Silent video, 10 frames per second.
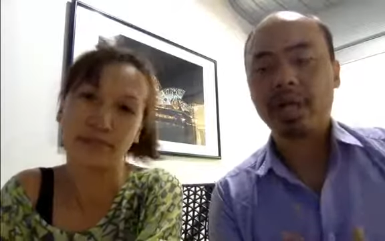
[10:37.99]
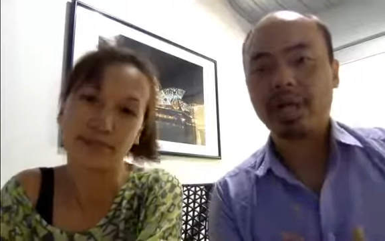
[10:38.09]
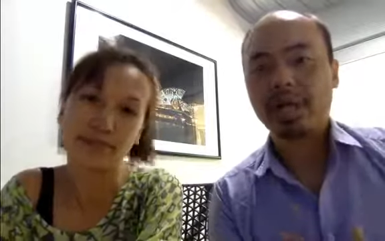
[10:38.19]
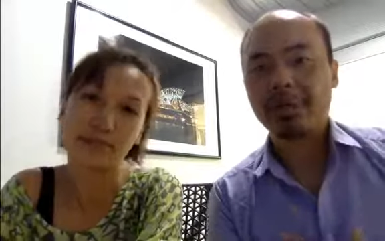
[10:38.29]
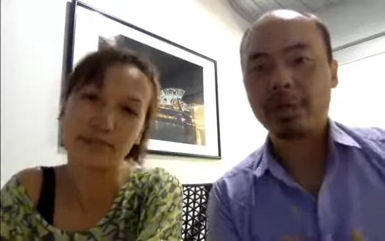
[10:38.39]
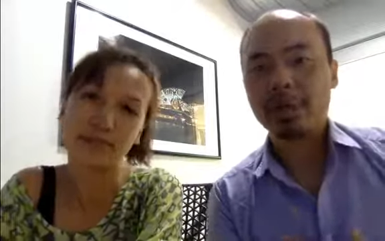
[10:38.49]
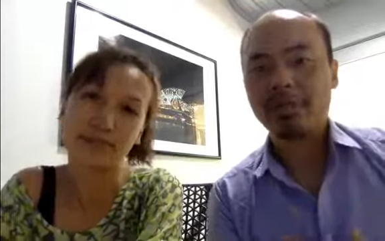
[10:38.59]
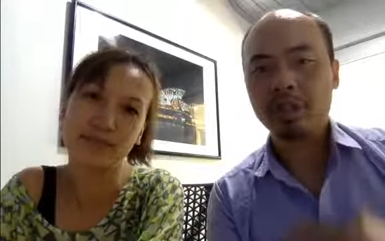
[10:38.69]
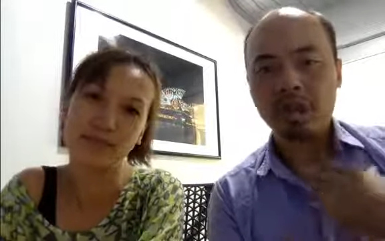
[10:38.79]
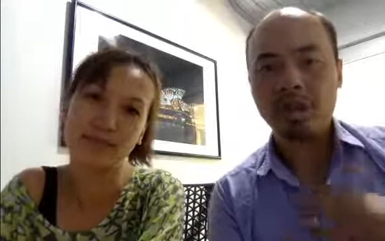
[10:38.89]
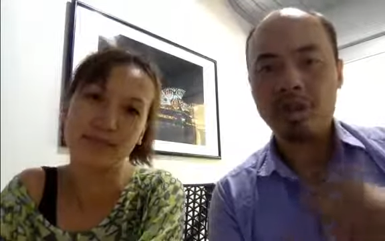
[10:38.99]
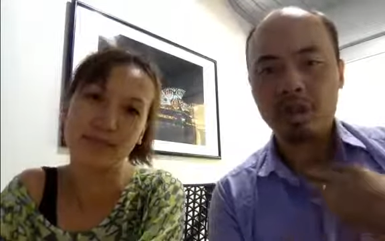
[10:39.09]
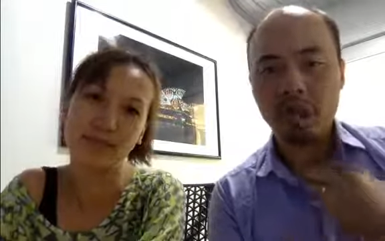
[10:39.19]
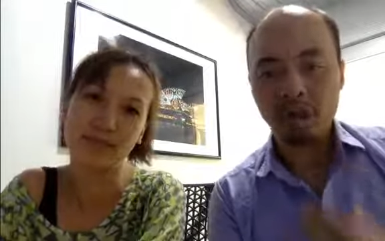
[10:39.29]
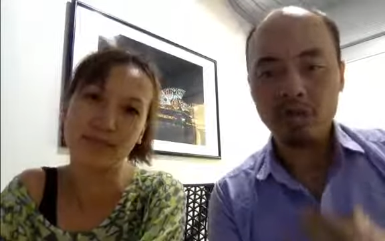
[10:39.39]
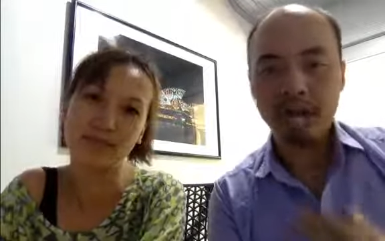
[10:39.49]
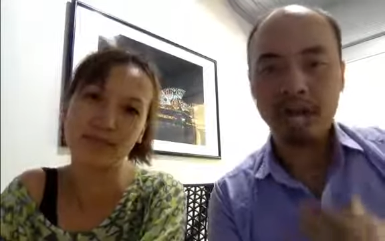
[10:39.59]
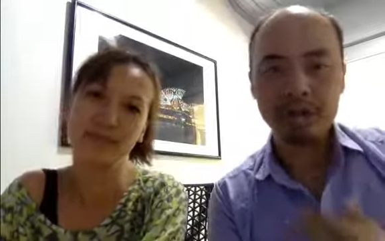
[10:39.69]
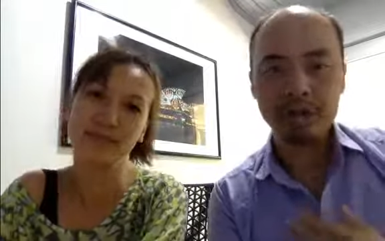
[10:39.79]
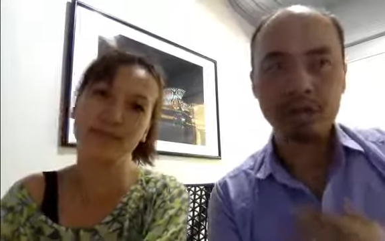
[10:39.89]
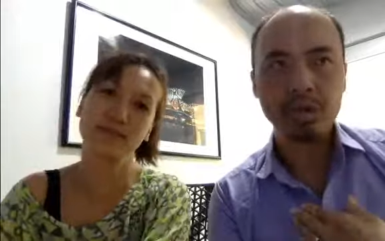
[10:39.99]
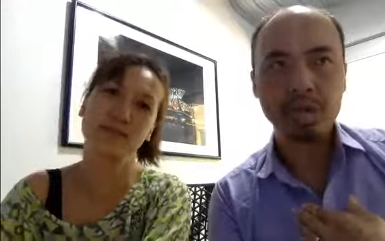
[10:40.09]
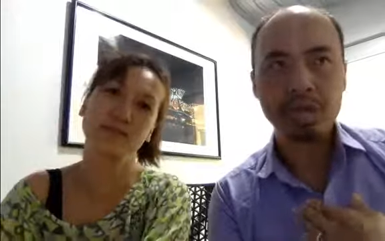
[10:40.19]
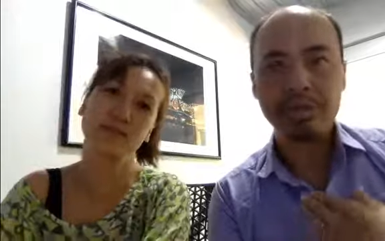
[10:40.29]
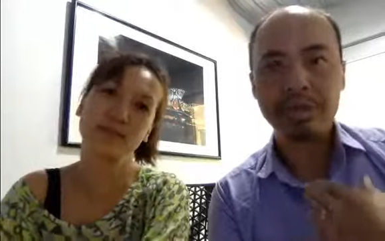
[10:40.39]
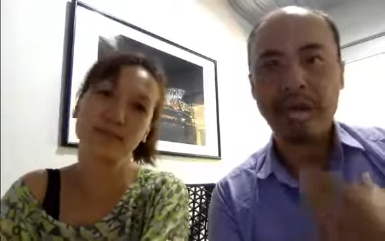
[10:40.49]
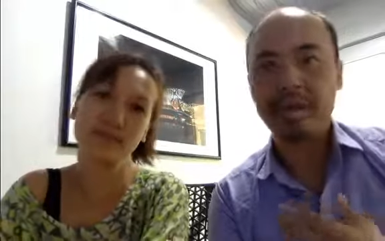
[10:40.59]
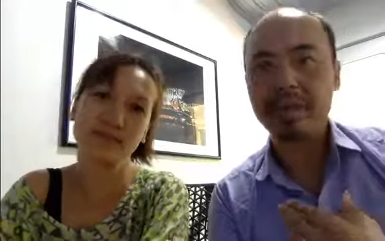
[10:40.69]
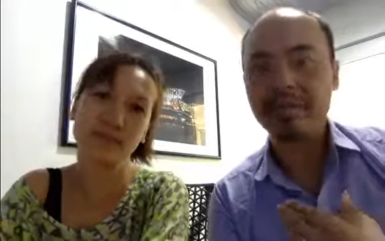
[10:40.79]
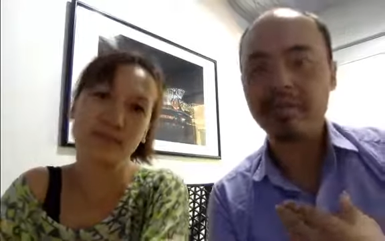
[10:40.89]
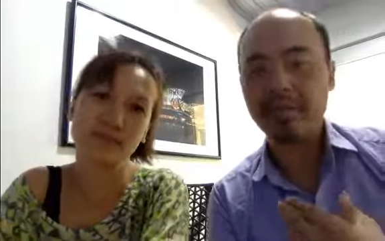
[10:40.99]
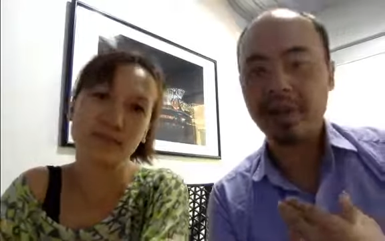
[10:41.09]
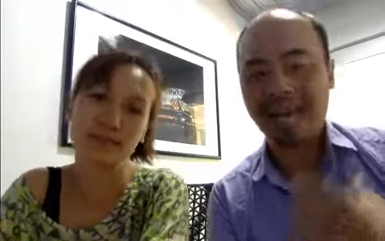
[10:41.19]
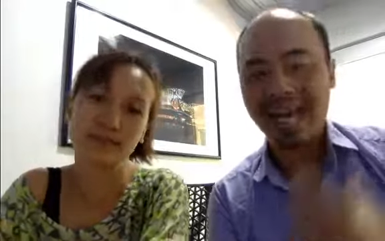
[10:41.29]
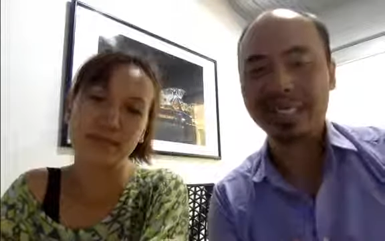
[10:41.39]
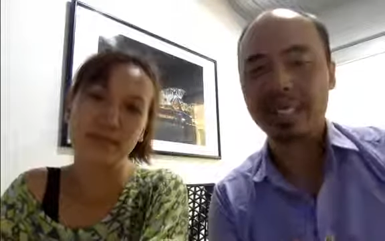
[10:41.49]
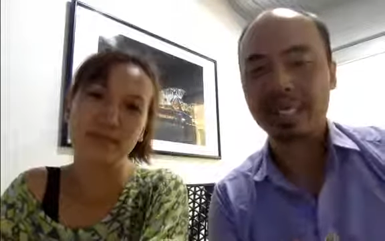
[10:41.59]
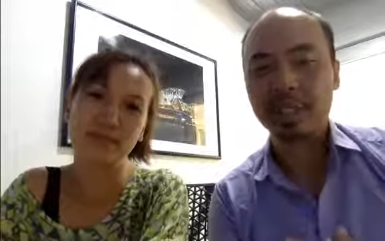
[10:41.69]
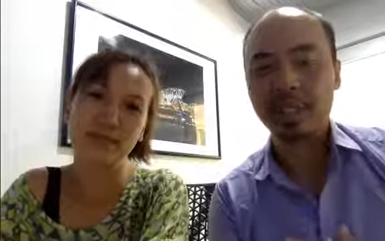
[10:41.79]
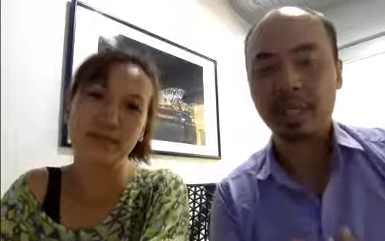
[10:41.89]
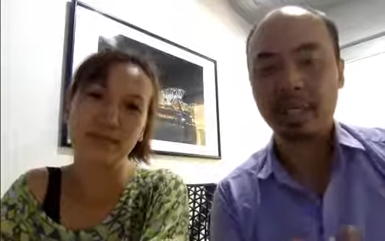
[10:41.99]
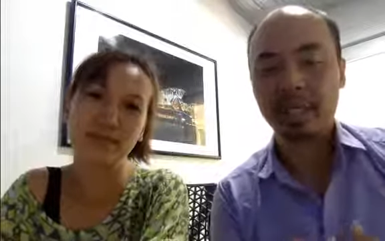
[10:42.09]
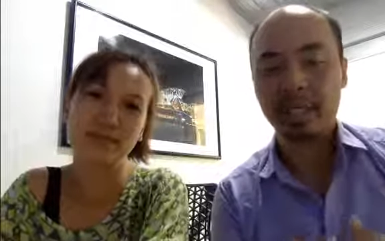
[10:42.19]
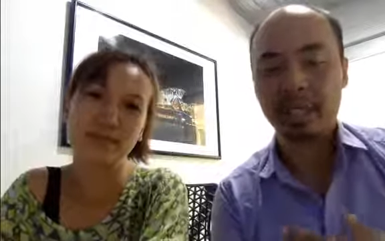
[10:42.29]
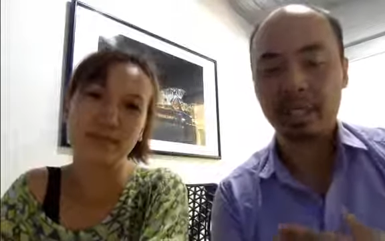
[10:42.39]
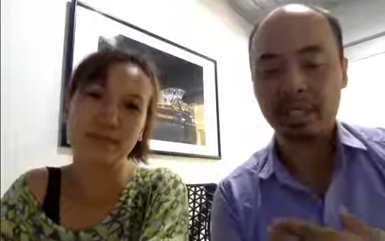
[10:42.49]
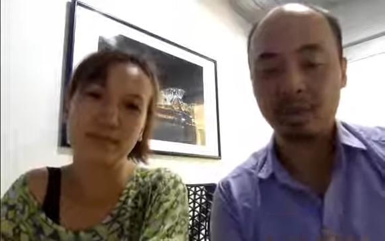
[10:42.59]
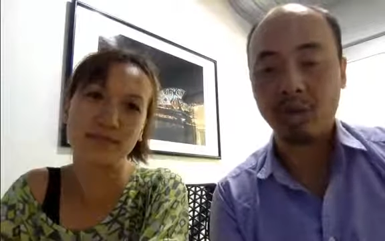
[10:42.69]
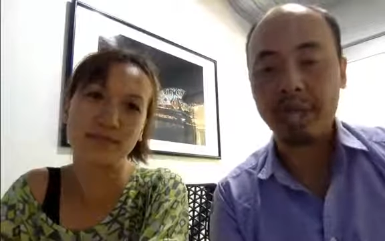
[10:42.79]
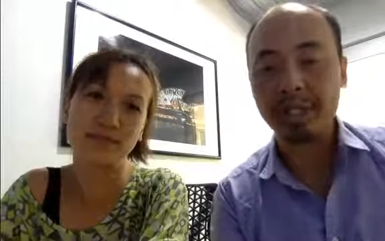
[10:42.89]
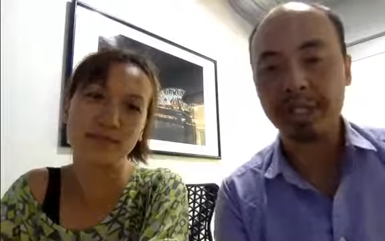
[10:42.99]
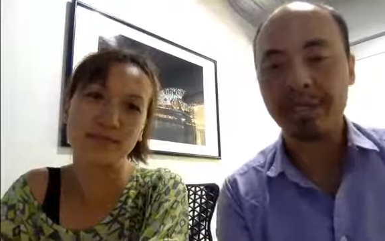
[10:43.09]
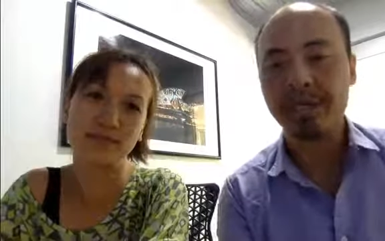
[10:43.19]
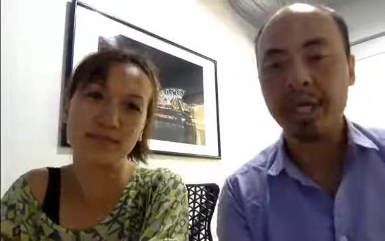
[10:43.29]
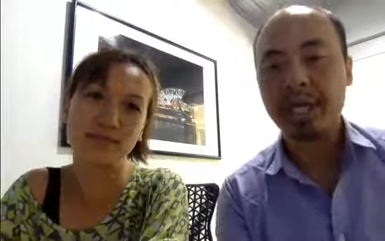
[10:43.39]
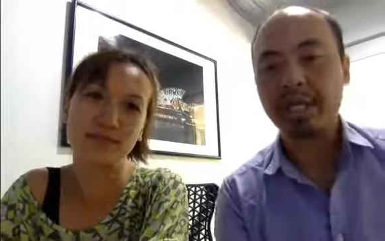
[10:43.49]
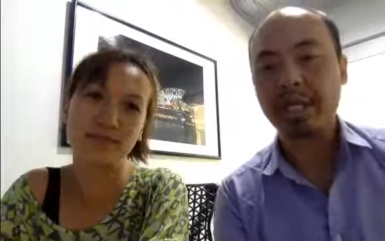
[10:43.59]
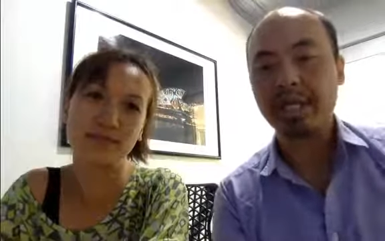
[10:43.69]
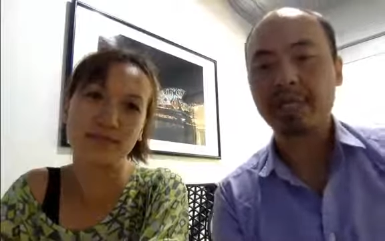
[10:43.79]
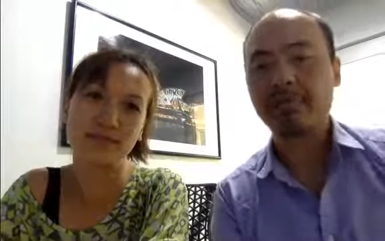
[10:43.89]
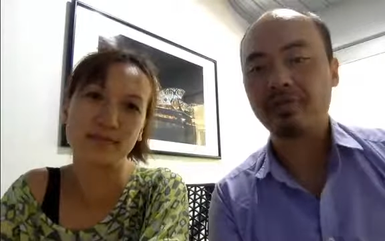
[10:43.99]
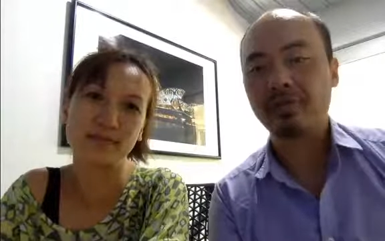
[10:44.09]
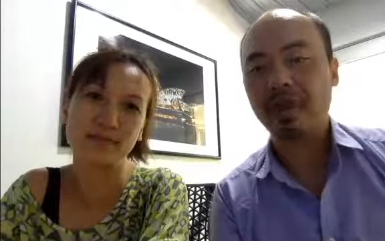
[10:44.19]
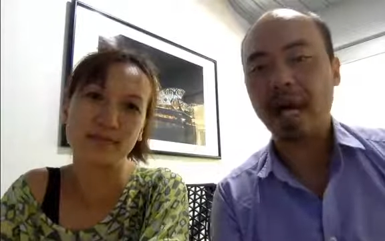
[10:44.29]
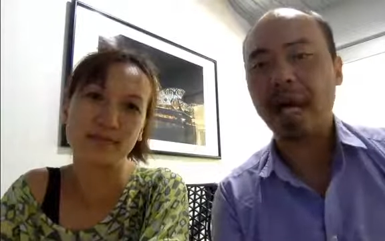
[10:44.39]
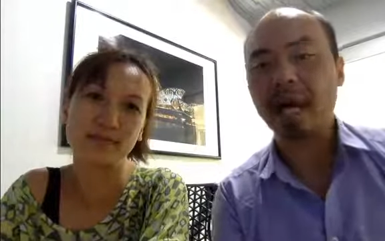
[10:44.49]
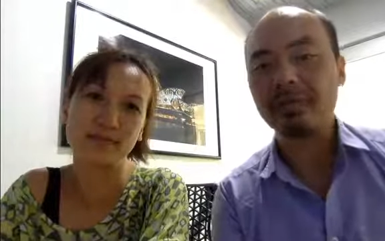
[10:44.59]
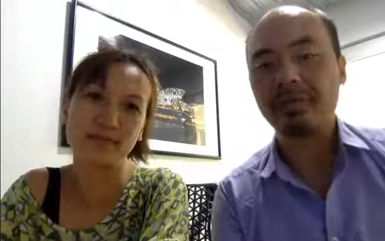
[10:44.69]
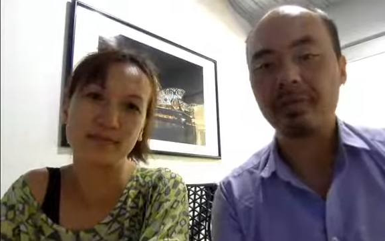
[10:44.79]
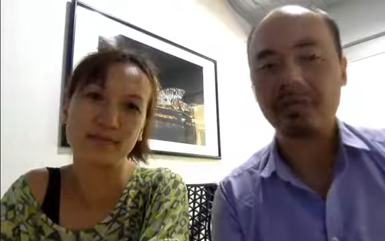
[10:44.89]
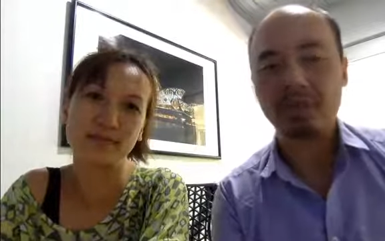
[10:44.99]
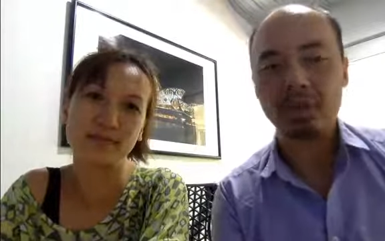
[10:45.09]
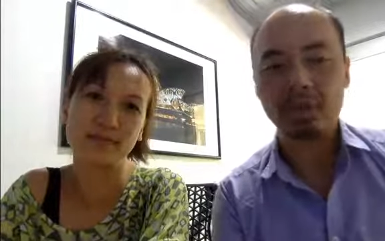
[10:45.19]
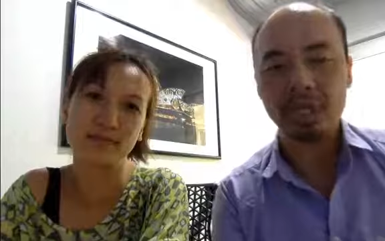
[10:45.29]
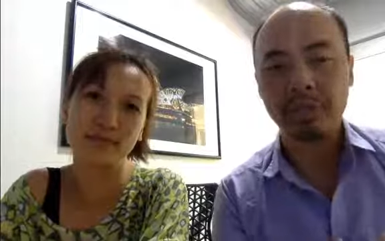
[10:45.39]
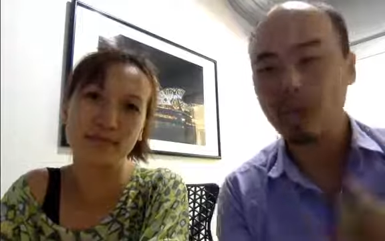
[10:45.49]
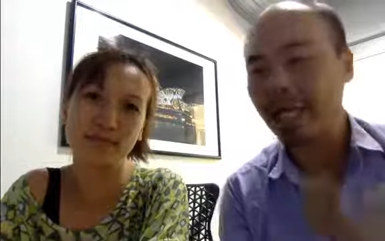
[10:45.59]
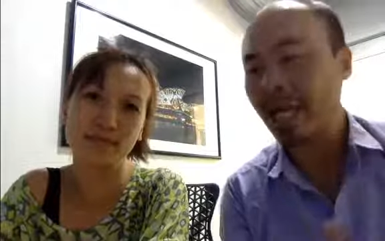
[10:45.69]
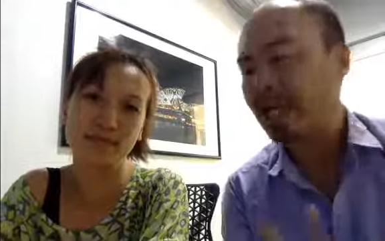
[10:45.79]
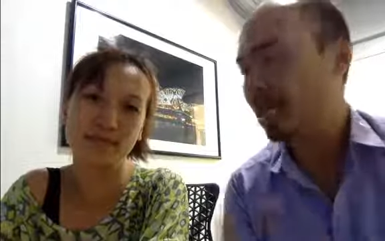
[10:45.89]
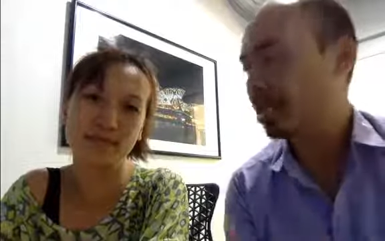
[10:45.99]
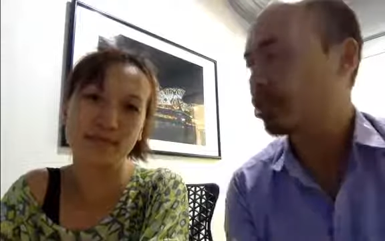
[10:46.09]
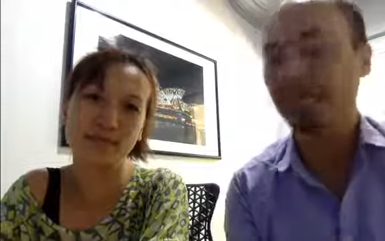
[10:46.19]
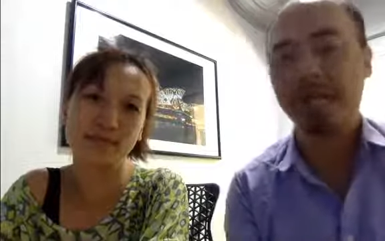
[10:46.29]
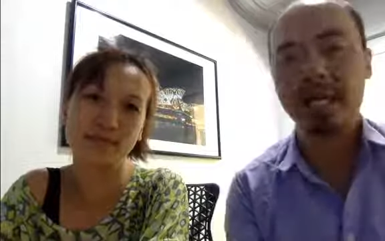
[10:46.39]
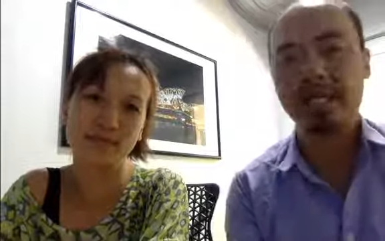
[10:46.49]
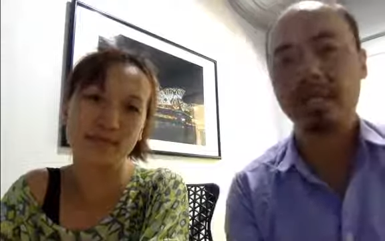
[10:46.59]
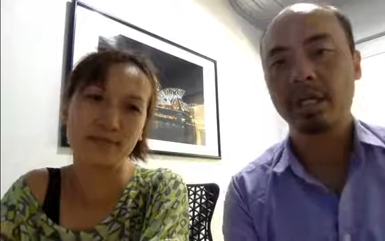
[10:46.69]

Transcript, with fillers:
Speaker 1: Uh, because if you don't know how you behave and act in certain situations, then it's very hard for you to communicate that to your partner,